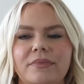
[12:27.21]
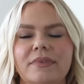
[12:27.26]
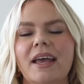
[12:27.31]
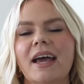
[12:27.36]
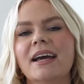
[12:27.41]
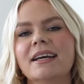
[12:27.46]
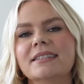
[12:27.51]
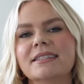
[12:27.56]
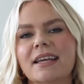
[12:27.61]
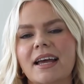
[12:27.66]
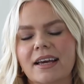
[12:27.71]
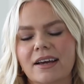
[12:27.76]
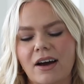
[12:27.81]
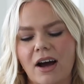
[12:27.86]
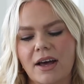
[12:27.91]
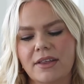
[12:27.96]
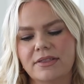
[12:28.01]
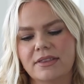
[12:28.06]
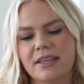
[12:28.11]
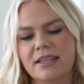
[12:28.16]
Next, I
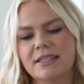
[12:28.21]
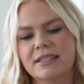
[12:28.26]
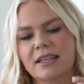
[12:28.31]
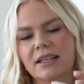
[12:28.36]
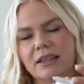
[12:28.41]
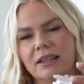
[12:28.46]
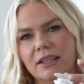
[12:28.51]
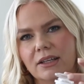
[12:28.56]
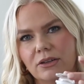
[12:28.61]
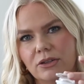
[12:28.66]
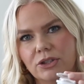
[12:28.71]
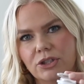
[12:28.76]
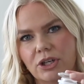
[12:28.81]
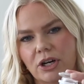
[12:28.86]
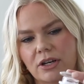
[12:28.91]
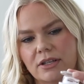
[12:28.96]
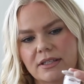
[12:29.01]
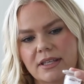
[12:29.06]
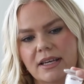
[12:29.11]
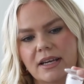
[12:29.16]
got these little
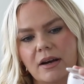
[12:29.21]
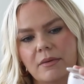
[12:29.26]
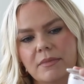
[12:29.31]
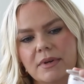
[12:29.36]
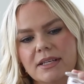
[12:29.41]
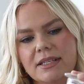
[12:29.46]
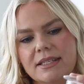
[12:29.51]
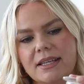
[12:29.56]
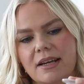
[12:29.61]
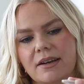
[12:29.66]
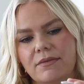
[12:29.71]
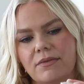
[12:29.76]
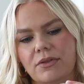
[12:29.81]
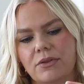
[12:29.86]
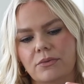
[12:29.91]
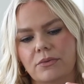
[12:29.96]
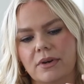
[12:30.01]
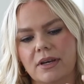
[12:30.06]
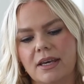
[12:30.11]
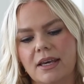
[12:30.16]
jars. They come in a set of
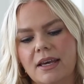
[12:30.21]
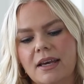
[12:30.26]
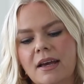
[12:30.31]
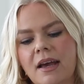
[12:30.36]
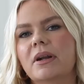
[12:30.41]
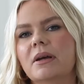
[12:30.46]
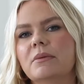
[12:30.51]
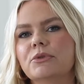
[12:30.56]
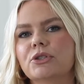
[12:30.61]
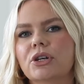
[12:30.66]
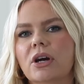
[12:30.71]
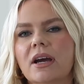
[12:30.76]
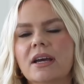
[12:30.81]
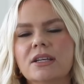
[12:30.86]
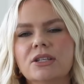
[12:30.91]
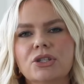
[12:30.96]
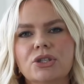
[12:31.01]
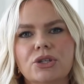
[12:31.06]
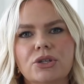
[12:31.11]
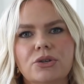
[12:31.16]
3, but I'm
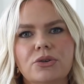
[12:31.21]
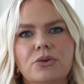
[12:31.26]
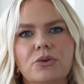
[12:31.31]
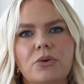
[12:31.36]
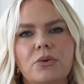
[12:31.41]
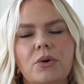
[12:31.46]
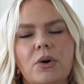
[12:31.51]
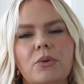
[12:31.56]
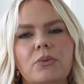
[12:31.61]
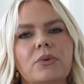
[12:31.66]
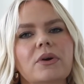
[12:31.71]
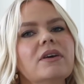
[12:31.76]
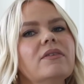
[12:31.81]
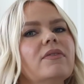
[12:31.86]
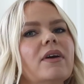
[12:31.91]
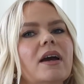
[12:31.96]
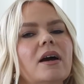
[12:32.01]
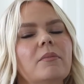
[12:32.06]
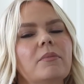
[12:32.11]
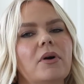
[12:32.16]
trying to
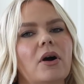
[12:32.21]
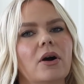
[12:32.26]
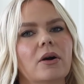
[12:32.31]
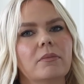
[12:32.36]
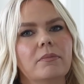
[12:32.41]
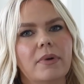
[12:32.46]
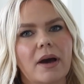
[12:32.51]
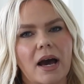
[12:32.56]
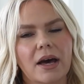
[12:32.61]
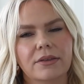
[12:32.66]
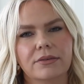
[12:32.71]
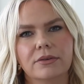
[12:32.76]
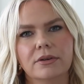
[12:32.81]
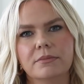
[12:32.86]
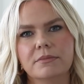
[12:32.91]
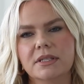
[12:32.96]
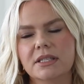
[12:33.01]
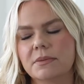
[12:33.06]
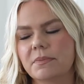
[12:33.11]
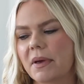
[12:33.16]
revamp our
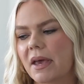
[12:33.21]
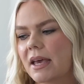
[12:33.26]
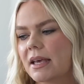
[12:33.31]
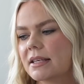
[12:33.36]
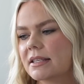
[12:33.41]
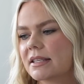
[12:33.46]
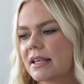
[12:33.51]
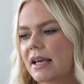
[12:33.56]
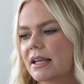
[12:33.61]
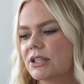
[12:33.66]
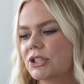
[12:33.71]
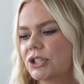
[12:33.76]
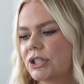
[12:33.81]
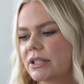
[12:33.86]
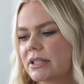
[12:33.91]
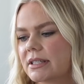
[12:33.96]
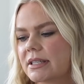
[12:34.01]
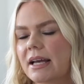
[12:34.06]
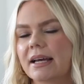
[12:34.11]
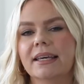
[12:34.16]
bathroom space and
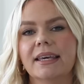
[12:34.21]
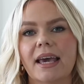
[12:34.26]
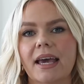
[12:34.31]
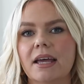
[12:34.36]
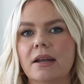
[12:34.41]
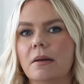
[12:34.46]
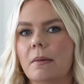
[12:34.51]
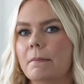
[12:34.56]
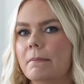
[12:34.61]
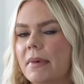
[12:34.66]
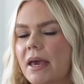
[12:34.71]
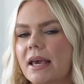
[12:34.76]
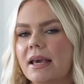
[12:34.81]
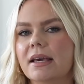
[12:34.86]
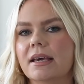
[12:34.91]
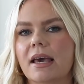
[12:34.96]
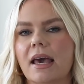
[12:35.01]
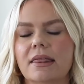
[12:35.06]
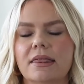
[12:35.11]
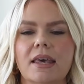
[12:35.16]
just, again,
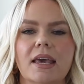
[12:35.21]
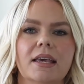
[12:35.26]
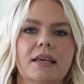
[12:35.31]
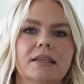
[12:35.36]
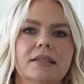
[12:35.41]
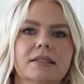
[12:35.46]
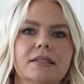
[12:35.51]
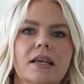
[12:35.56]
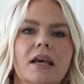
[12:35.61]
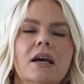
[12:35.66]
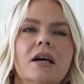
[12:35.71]
make things